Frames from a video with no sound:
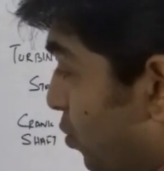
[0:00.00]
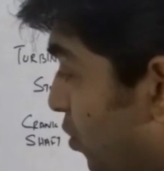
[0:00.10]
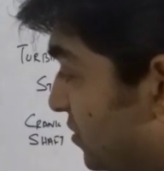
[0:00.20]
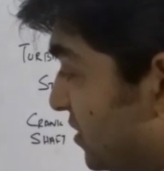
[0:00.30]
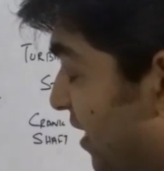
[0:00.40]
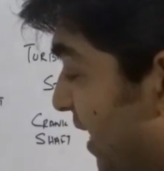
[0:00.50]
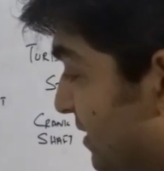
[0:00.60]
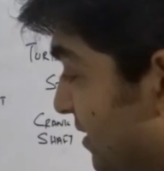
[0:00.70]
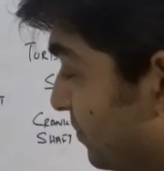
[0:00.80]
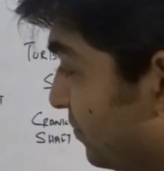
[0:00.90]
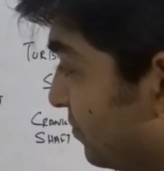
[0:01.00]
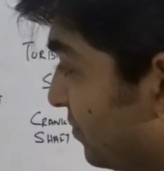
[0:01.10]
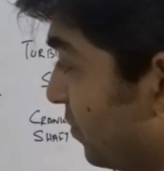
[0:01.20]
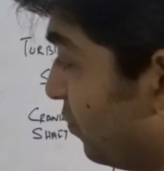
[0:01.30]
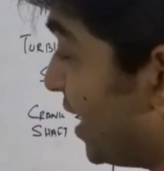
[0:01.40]
towards the casing,
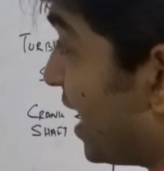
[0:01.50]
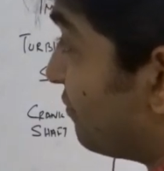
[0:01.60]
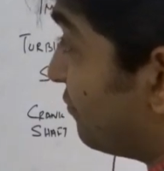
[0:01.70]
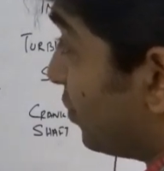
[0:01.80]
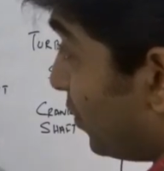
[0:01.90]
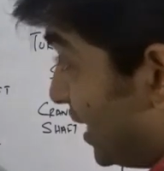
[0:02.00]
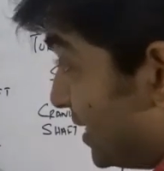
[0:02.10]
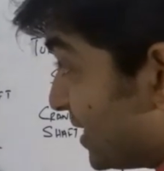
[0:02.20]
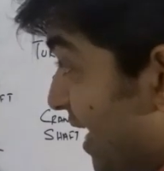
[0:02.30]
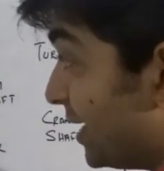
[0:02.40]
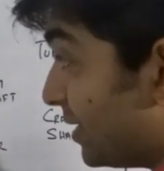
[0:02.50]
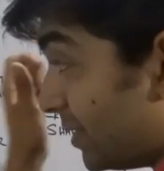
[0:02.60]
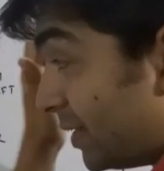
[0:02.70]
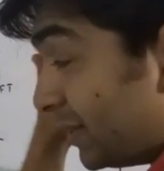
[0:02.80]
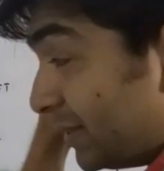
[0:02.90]
we have fluid inside
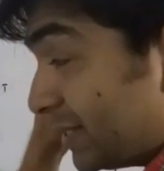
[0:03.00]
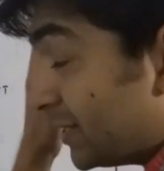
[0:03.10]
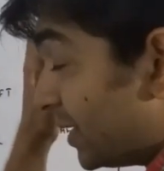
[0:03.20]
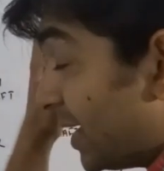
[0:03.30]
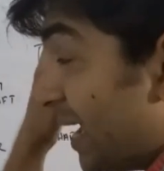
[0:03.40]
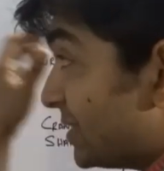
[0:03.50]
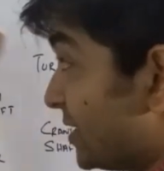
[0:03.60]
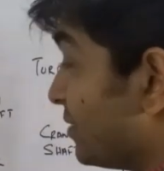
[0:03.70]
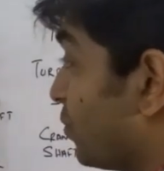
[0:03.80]
this casing.